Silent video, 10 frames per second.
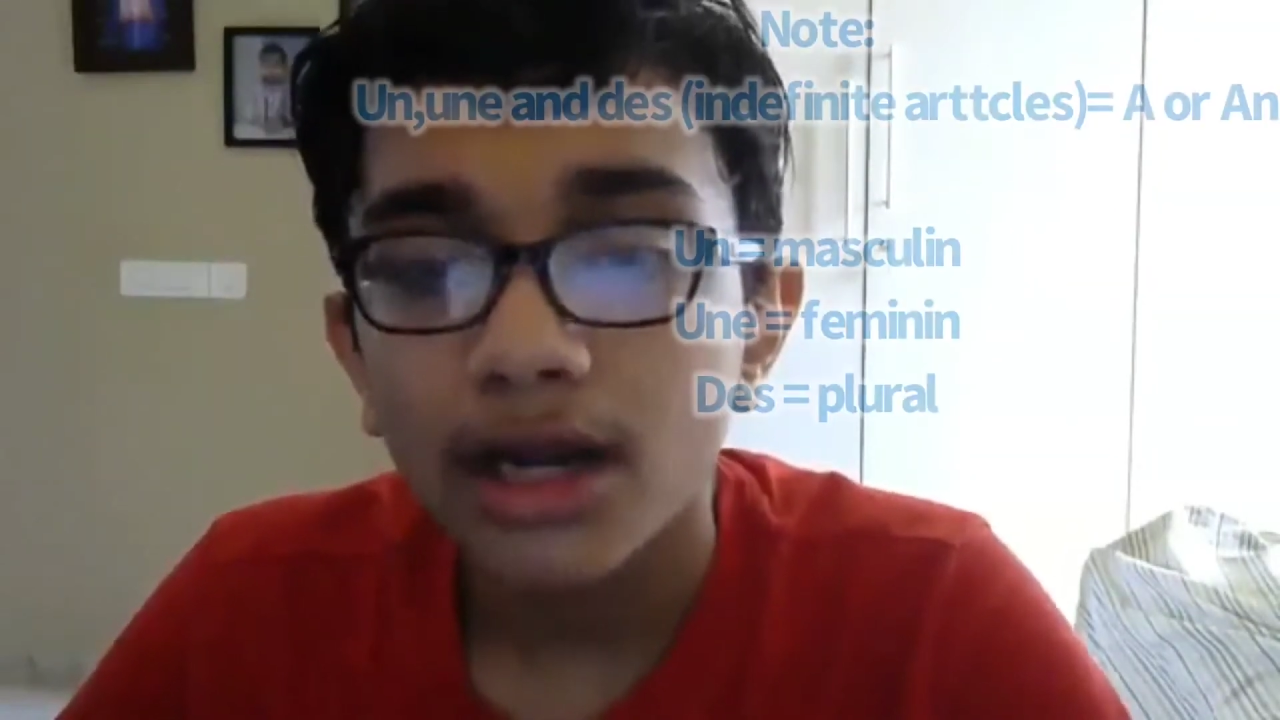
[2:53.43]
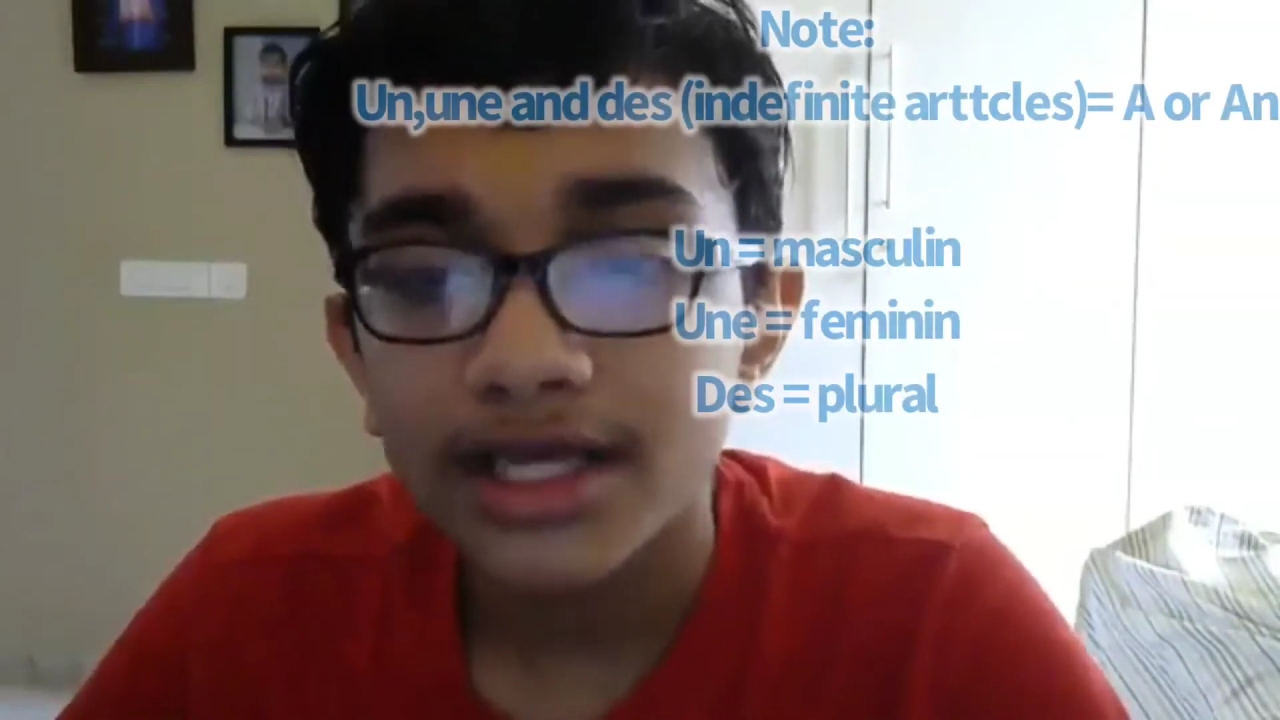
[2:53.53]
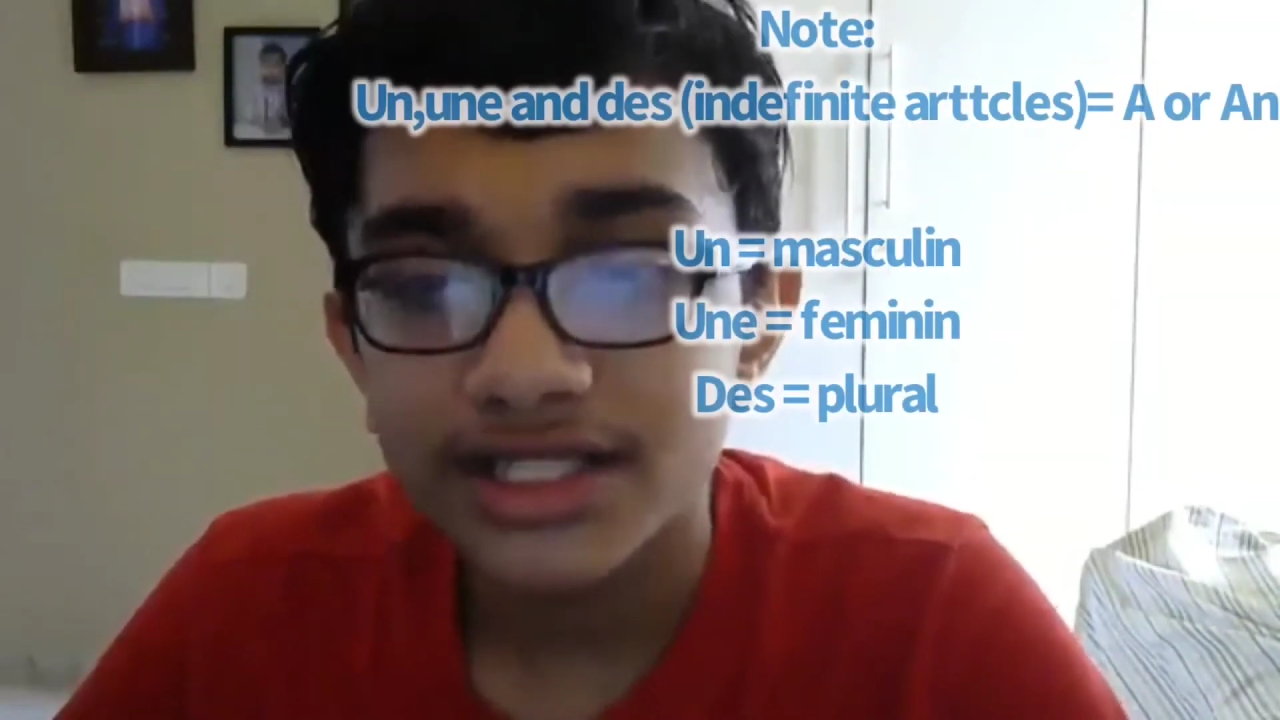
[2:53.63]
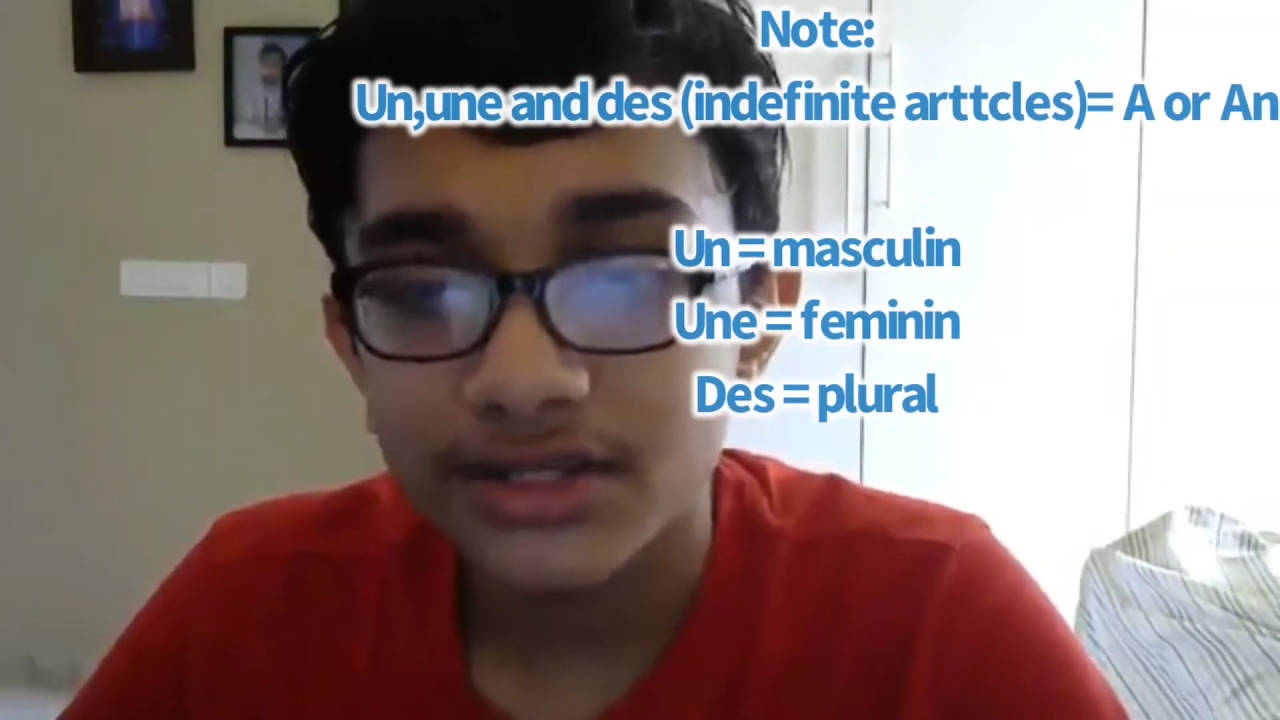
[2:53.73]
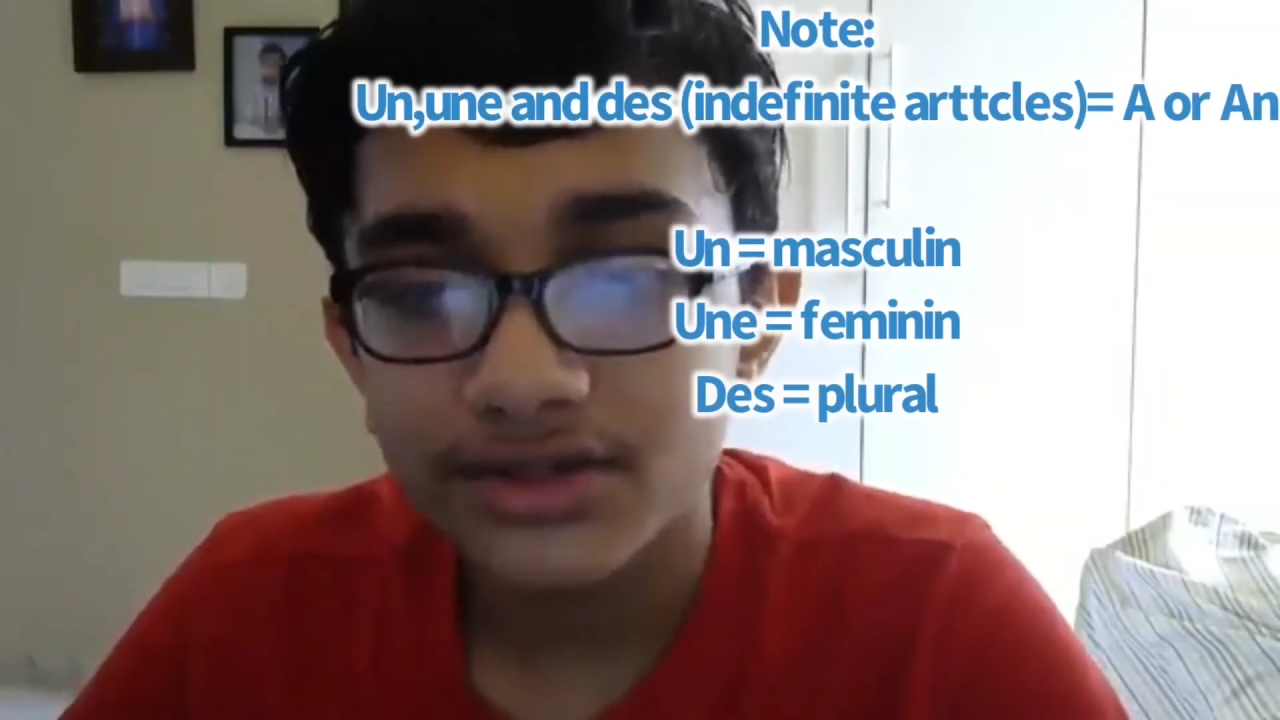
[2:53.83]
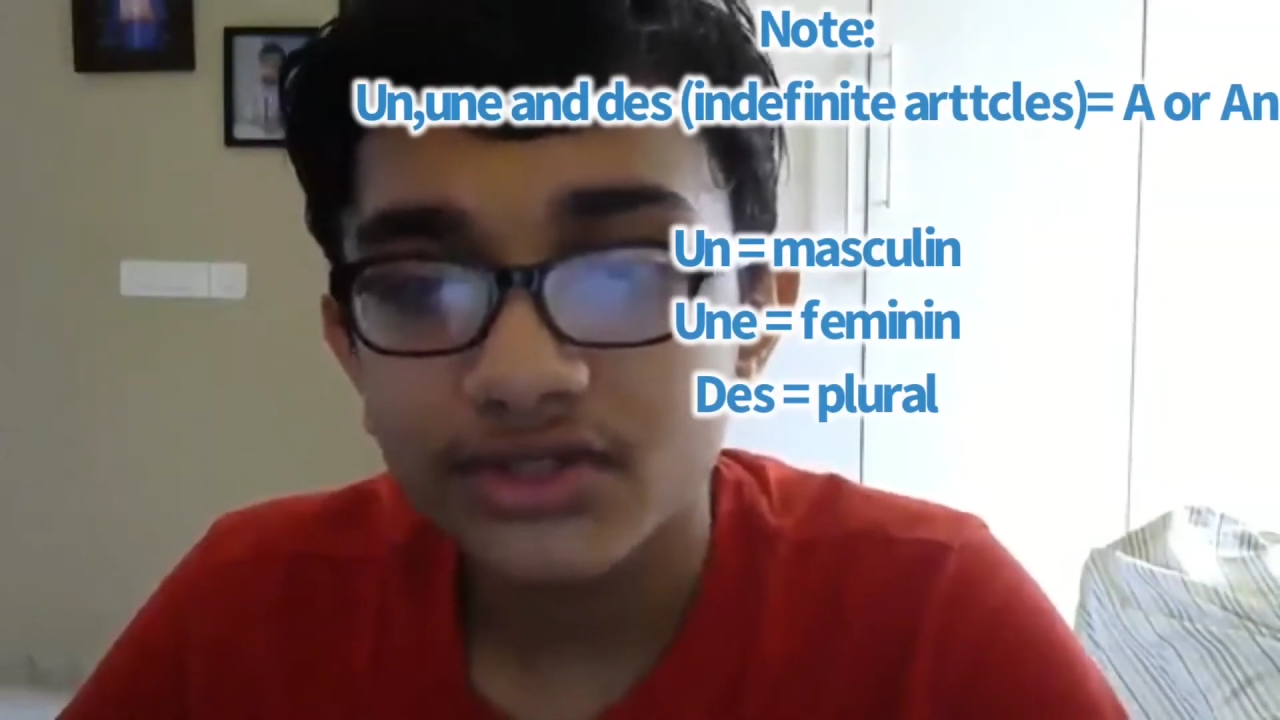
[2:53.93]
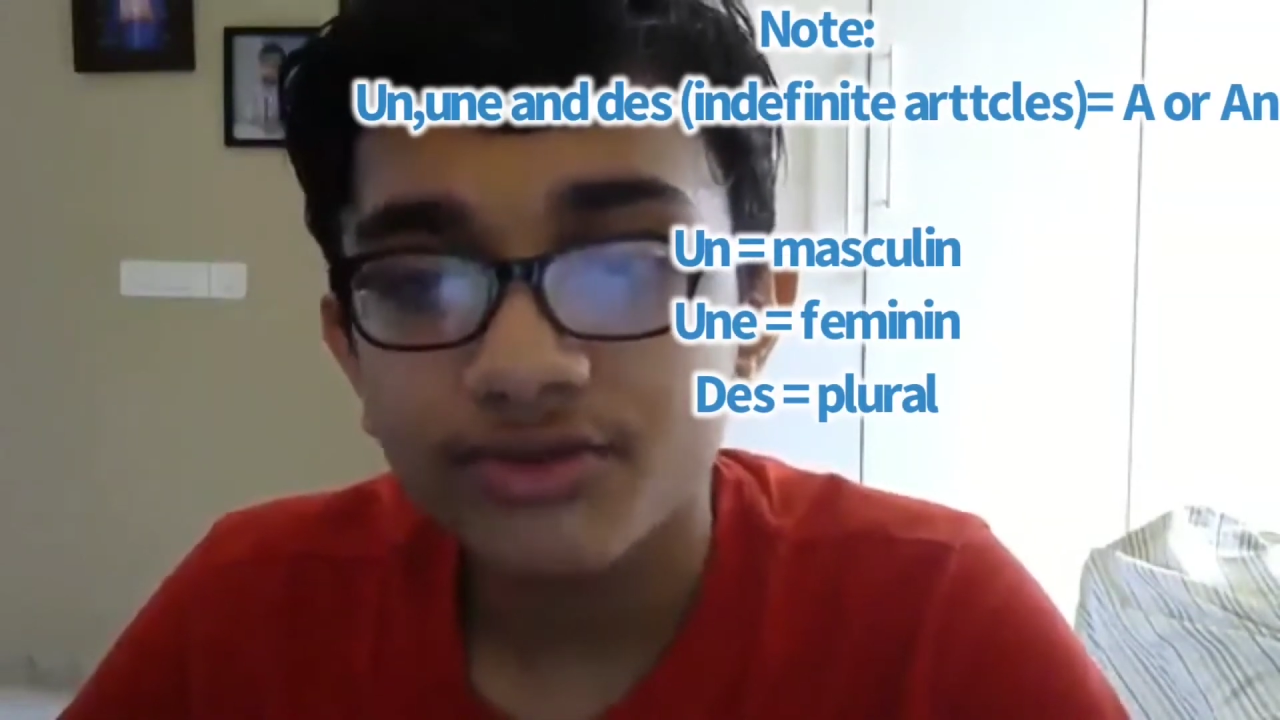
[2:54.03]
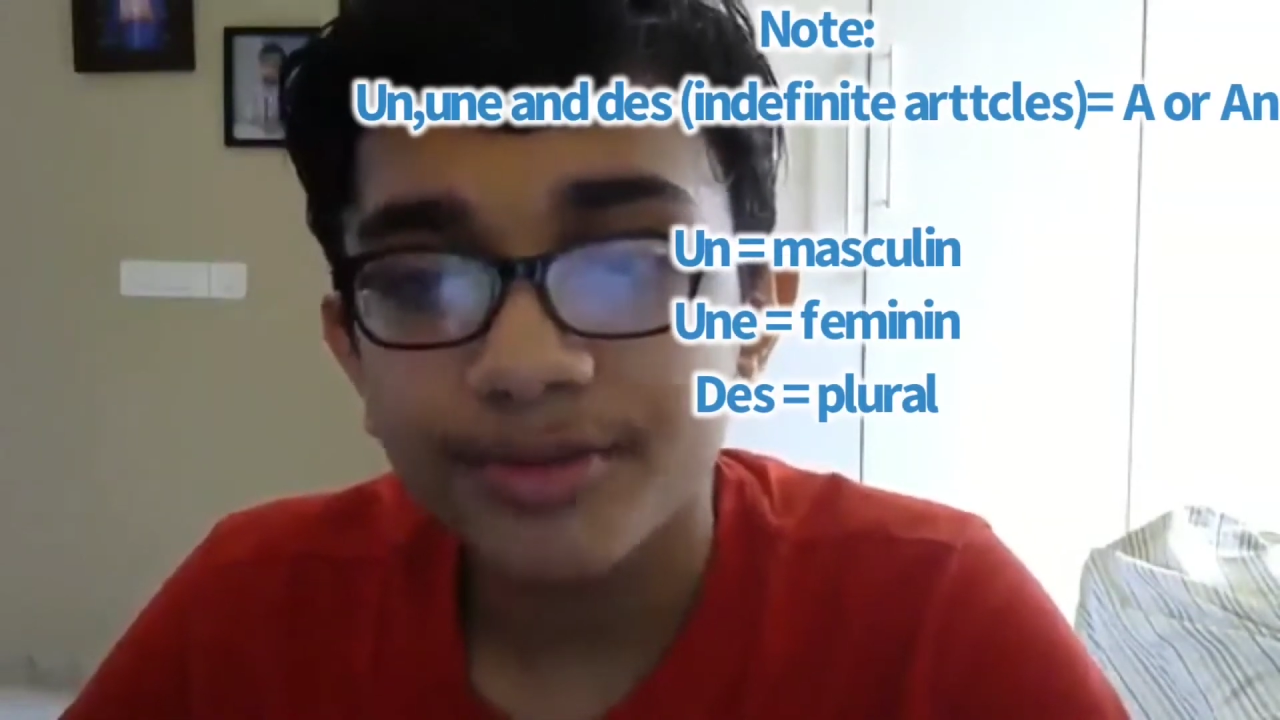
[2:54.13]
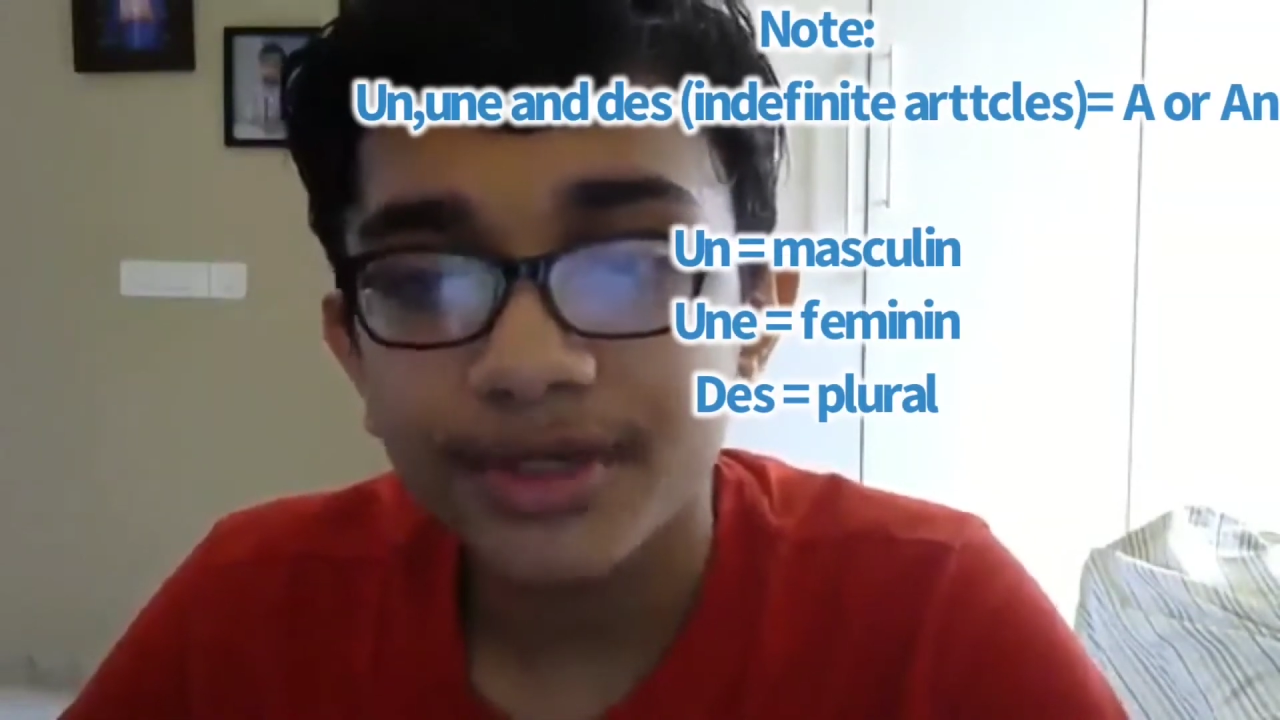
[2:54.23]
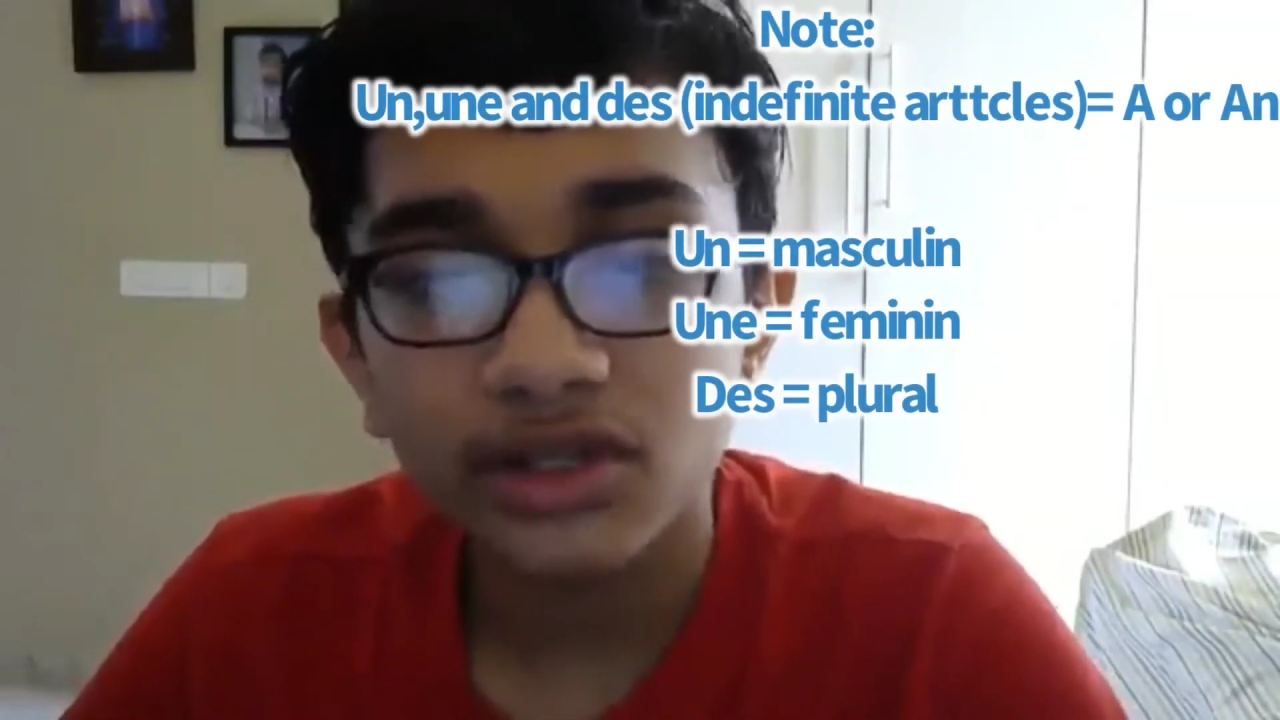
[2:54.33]
is used to
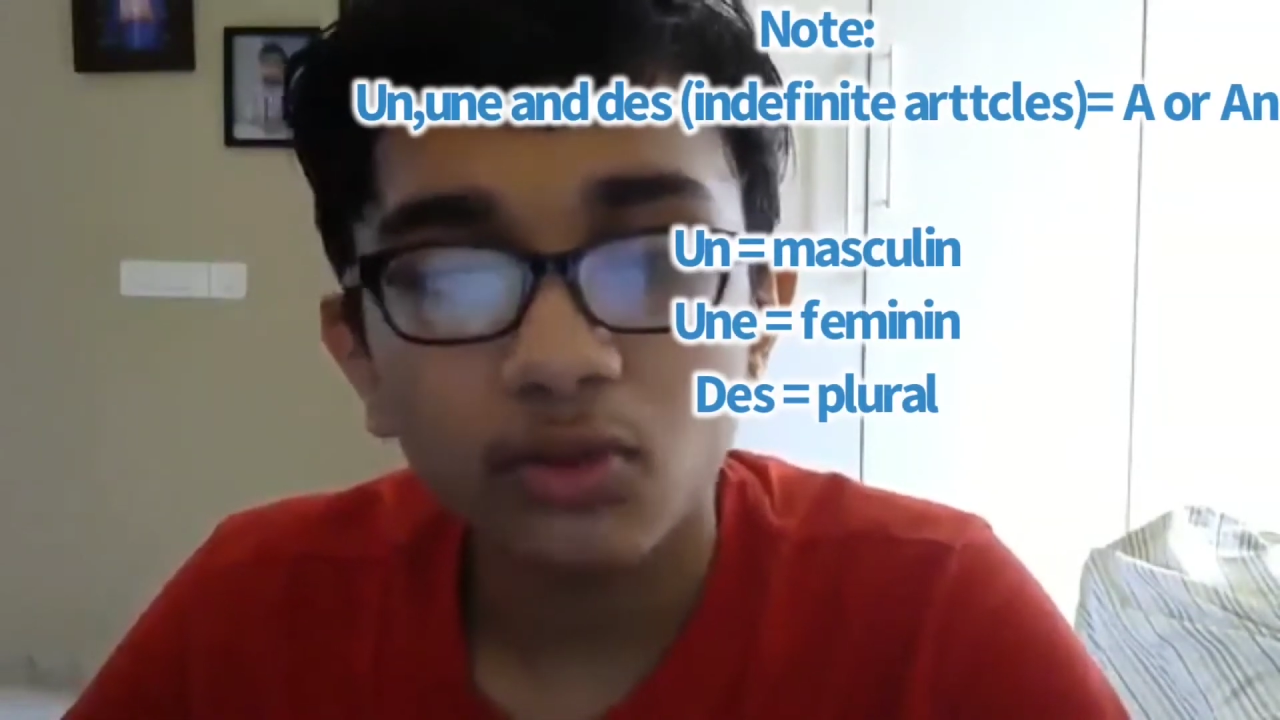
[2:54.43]
repeat